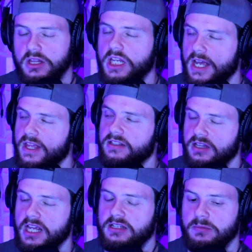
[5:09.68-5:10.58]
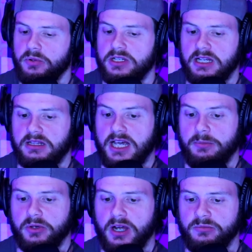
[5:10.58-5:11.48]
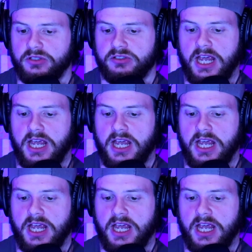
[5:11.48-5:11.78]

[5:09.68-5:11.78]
Yeah, they did predict that, but I'm just